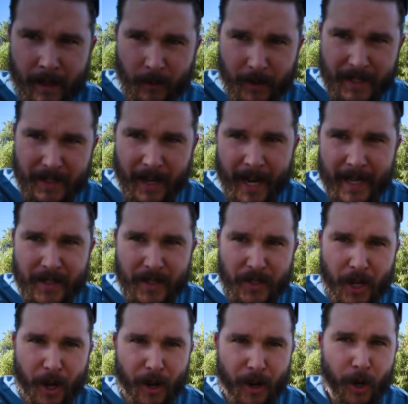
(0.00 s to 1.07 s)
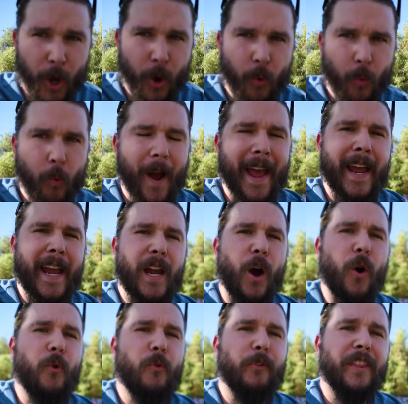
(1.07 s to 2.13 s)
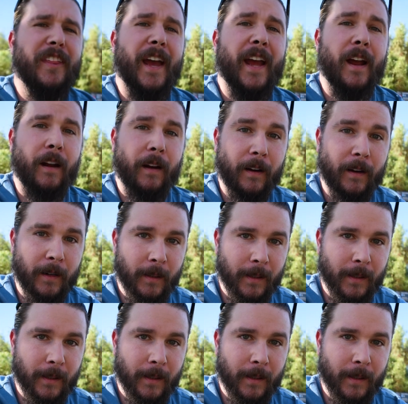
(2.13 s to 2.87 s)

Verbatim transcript: what scientists call way over there.